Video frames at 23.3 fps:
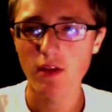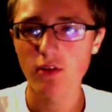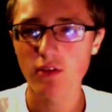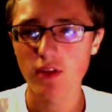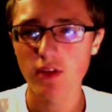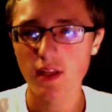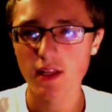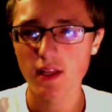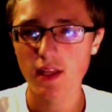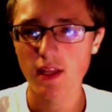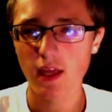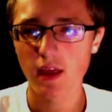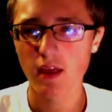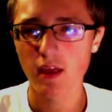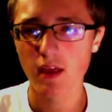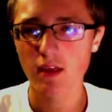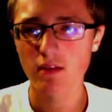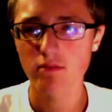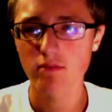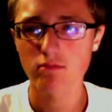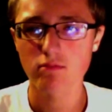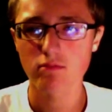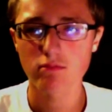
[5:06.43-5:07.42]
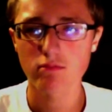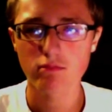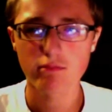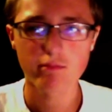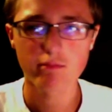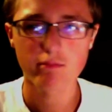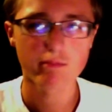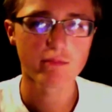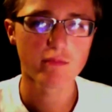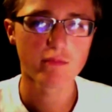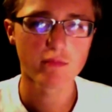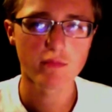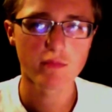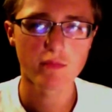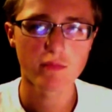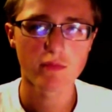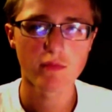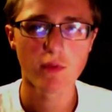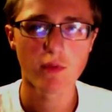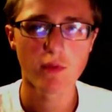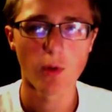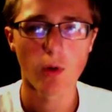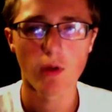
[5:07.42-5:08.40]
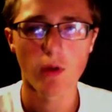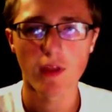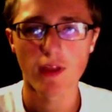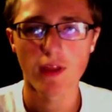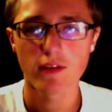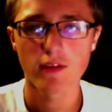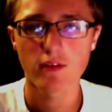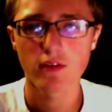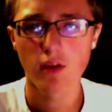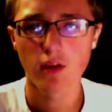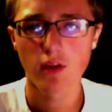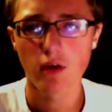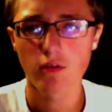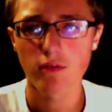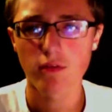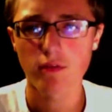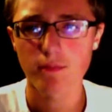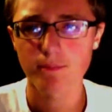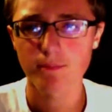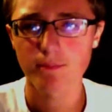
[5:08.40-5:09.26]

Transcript: like that, do all that stuff.